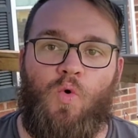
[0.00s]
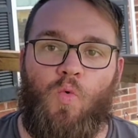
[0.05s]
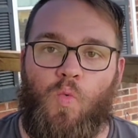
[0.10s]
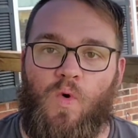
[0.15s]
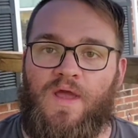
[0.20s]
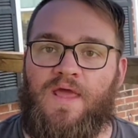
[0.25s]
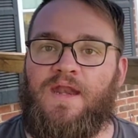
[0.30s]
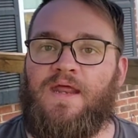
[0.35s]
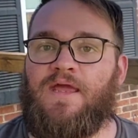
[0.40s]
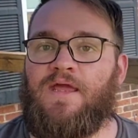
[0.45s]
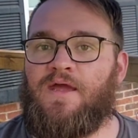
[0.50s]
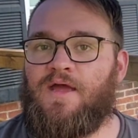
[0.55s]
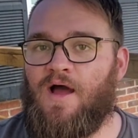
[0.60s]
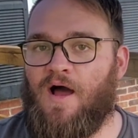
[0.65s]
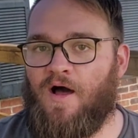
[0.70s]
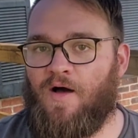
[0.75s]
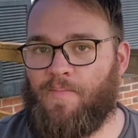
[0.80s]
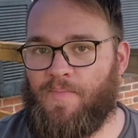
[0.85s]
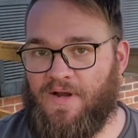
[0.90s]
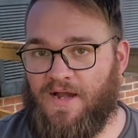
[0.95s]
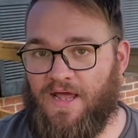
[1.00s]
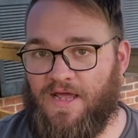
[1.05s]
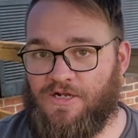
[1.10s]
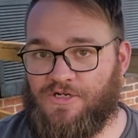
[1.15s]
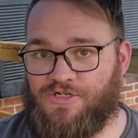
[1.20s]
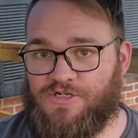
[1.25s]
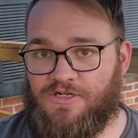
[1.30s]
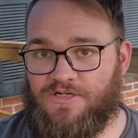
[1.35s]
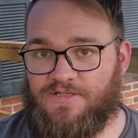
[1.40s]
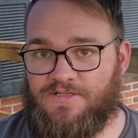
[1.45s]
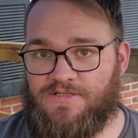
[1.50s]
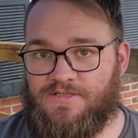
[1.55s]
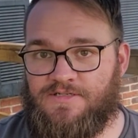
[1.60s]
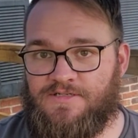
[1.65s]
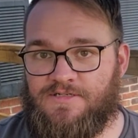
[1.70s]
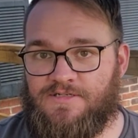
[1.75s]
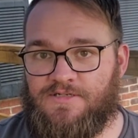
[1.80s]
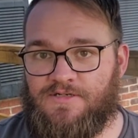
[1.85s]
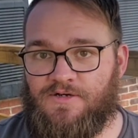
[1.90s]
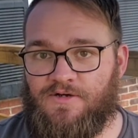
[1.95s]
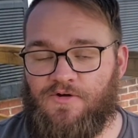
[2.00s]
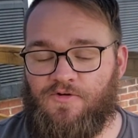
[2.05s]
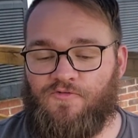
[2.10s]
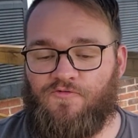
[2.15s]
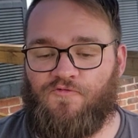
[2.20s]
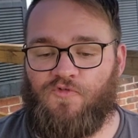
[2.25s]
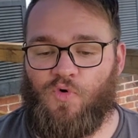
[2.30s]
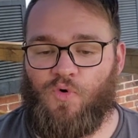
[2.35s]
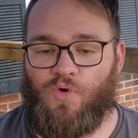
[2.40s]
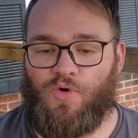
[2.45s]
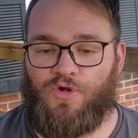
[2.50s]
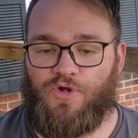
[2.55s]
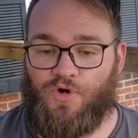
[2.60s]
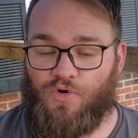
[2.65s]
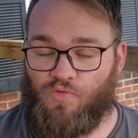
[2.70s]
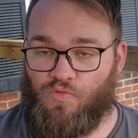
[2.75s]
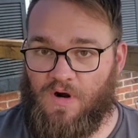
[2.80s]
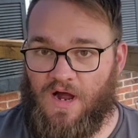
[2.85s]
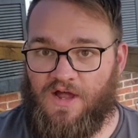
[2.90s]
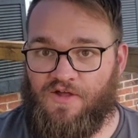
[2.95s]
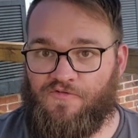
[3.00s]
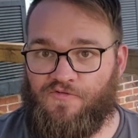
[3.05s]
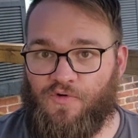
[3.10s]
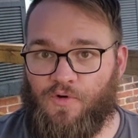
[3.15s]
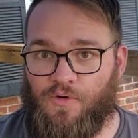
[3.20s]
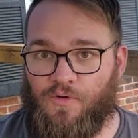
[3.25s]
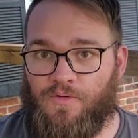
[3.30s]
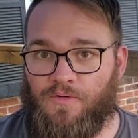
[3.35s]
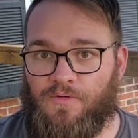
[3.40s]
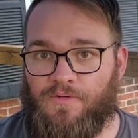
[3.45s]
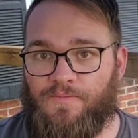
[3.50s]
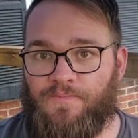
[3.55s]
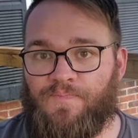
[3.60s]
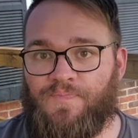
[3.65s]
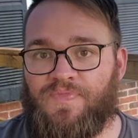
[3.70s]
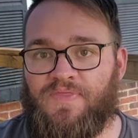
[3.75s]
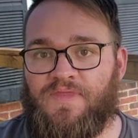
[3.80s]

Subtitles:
winning combinations for your rifle